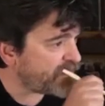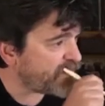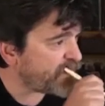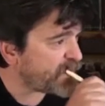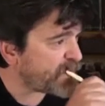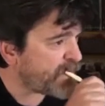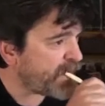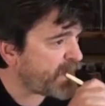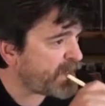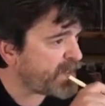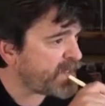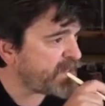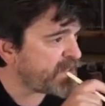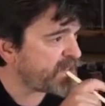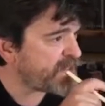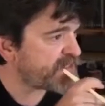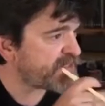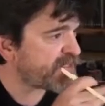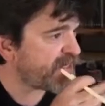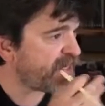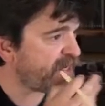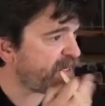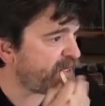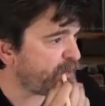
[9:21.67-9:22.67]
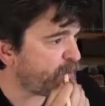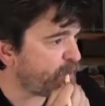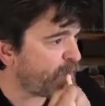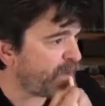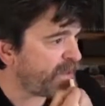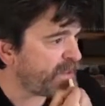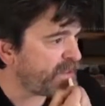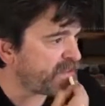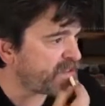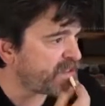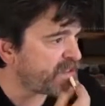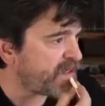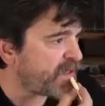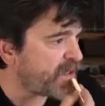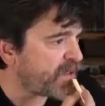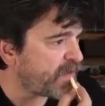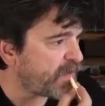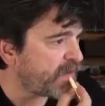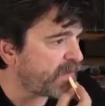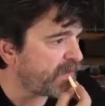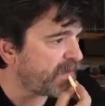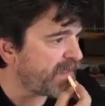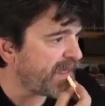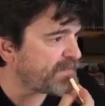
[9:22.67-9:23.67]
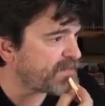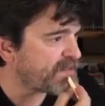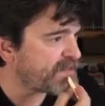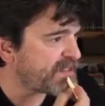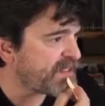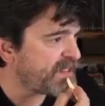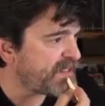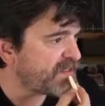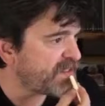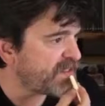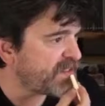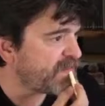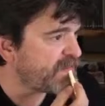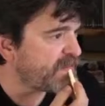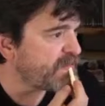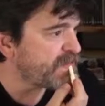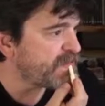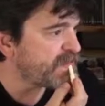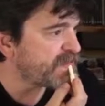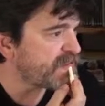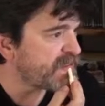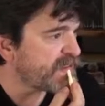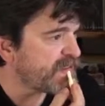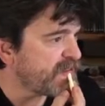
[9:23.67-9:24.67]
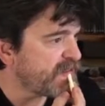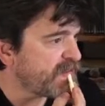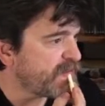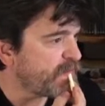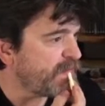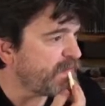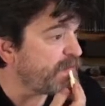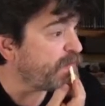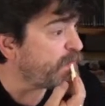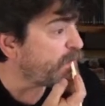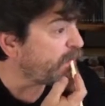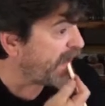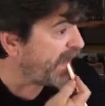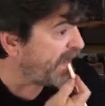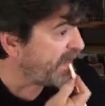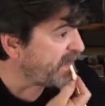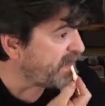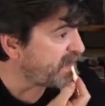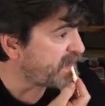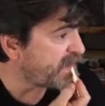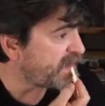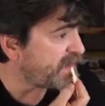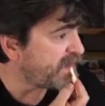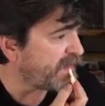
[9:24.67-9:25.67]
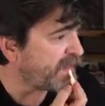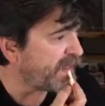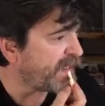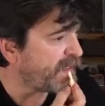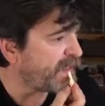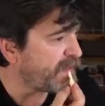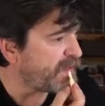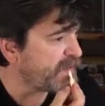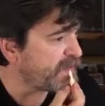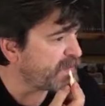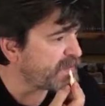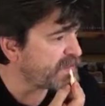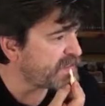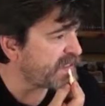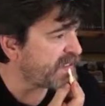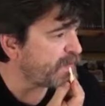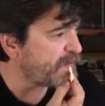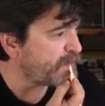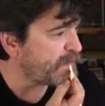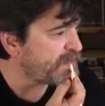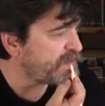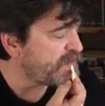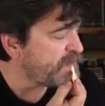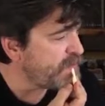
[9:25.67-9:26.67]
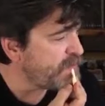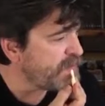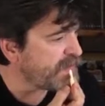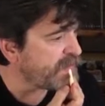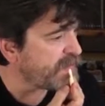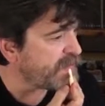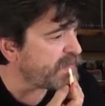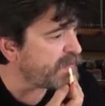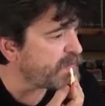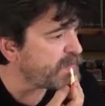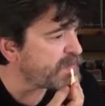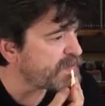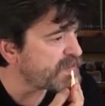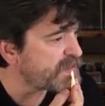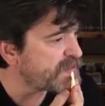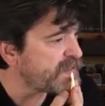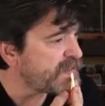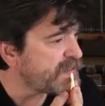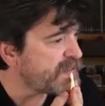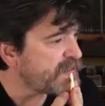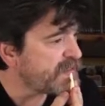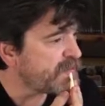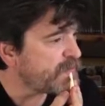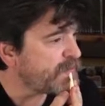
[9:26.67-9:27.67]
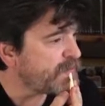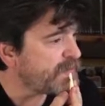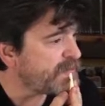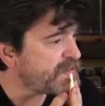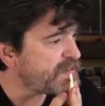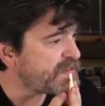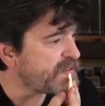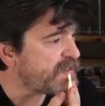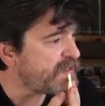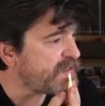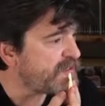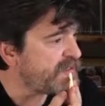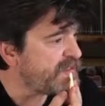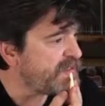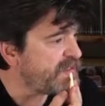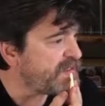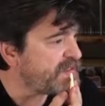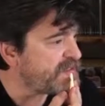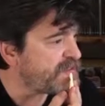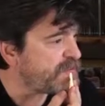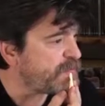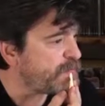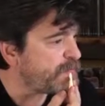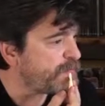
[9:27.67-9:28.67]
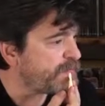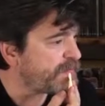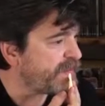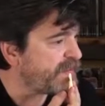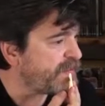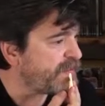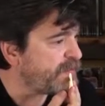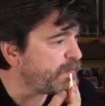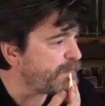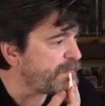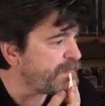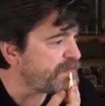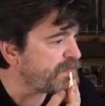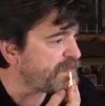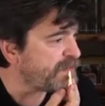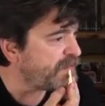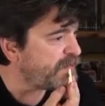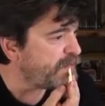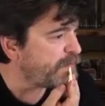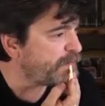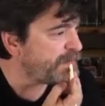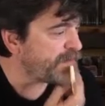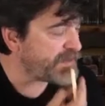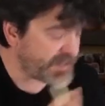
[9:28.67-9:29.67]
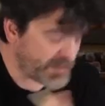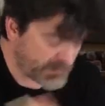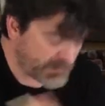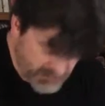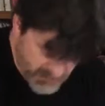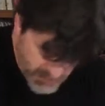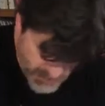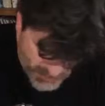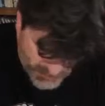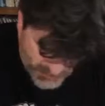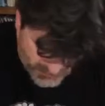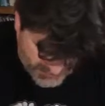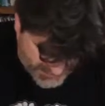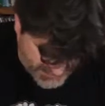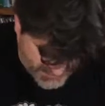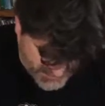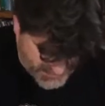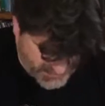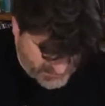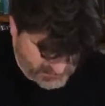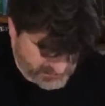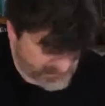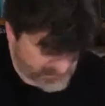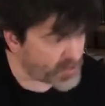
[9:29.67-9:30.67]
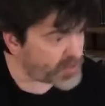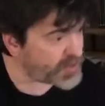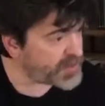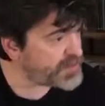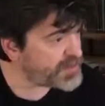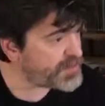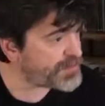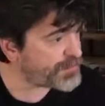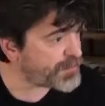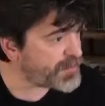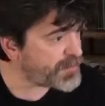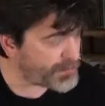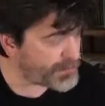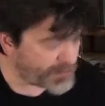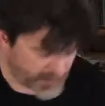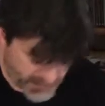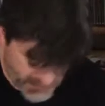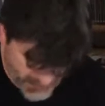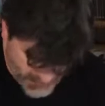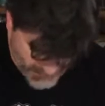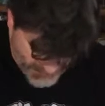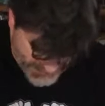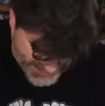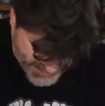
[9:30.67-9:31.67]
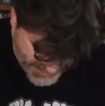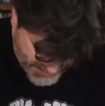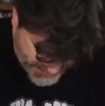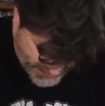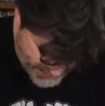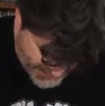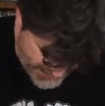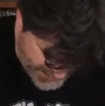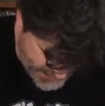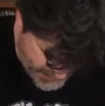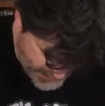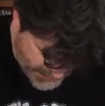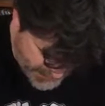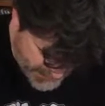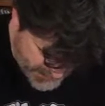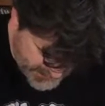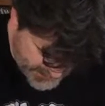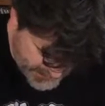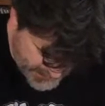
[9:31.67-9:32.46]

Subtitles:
How do you decide what guitar or lap side to use when you write, and how do you decide what tuning to use? What song keys do you play in open G and open D? Sure, that's a good three-part question, Robert.